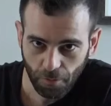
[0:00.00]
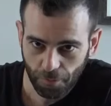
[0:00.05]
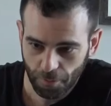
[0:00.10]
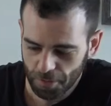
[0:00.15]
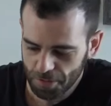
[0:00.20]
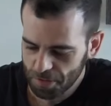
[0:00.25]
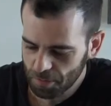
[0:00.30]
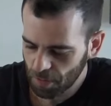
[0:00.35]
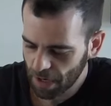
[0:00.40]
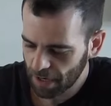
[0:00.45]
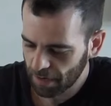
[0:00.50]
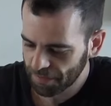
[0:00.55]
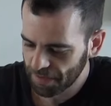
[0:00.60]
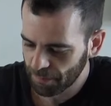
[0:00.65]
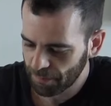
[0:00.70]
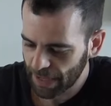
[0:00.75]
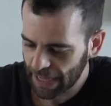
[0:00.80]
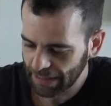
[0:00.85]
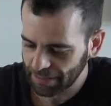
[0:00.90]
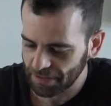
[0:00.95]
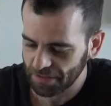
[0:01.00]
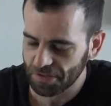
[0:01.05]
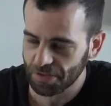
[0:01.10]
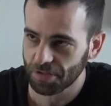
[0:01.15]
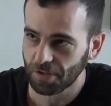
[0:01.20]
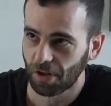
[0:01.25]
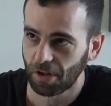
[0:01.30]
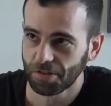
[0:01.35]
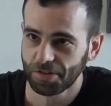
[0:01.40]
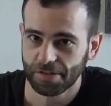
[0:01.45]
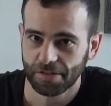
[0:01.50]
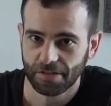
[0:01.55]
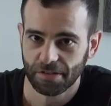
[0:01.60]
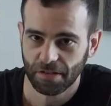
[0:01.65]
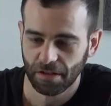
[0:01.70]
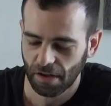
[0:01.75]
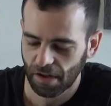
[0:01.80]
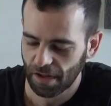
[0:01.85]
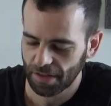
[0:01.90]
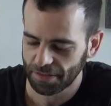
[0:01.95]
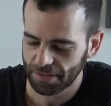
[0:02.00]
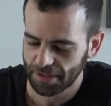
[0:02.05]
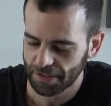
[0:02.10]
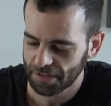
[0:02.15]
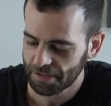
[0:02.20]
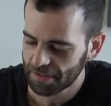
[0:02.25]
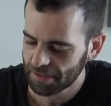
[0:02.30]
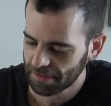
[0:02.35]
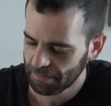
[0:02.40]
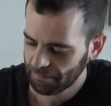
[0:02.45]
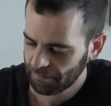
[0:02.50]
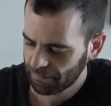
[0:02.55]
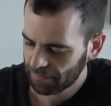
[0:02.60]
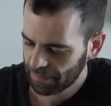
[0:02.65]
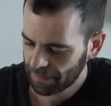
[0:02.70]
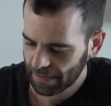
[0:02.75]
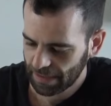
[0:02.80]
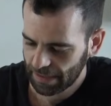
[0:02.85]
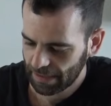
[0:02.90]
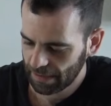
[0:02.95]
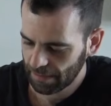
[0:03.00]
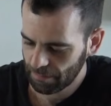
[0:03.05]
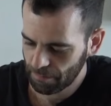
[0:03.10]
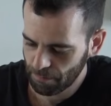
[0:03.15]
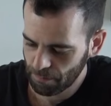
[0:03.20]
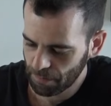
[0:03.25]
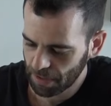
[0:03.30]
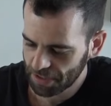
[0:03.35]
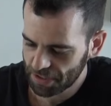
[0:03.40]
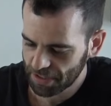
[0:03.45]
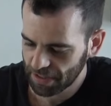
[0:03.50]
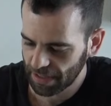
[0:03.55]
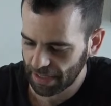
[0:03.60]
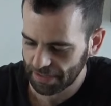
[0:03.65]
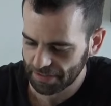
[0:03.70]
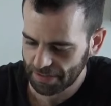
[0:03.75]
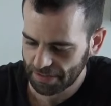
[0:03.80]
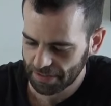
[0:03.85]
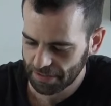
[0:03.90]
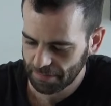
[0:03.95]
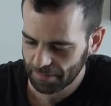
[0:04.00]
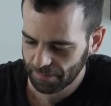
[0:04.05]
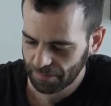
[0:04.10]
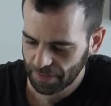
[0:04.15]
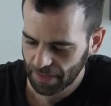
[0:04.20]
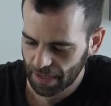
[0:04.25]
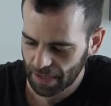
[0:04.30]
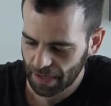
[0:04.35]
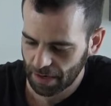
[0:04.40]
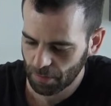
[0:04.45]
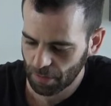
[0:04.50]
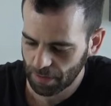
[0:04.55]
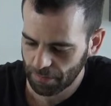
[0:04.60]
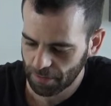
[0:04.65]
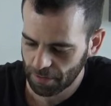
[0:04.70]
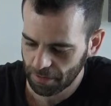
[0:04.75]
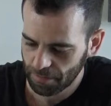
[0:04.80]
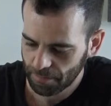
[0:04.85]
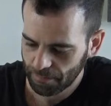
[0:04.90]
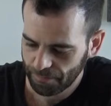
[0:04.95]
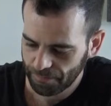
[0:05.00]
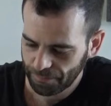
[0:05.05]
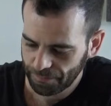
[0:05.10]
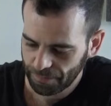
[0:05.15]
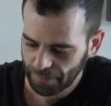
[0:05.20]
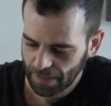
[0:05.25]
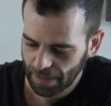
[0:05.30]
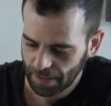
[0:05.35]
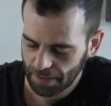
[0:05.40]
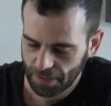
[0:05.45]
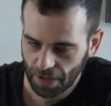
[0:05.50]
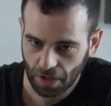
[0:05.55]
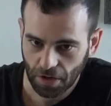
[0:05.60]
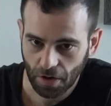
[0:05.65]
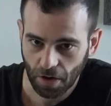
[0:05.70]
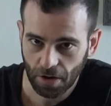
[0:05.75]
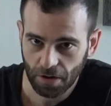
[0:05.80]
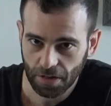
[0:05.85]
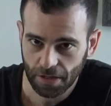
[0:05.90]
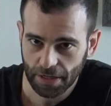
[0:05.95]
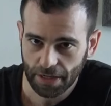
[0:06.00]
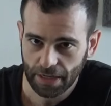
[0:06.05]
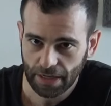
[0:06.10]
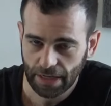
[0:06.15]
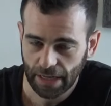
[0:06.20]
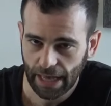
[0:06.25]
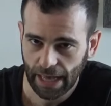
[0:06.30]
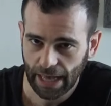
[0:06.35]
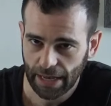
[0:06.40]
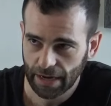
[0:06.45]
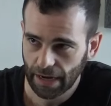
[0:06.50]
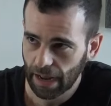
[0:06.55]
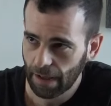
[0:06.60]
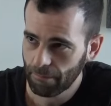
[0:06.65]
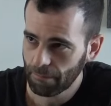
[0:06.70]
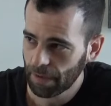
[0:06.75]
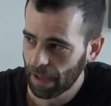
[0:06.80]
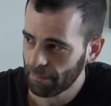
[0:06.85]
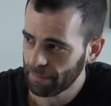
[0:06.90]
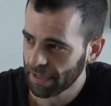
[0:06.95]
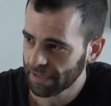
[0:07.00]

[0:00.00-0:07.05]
first, right off the bat, the salt on this, much less. However, the garlic and I'm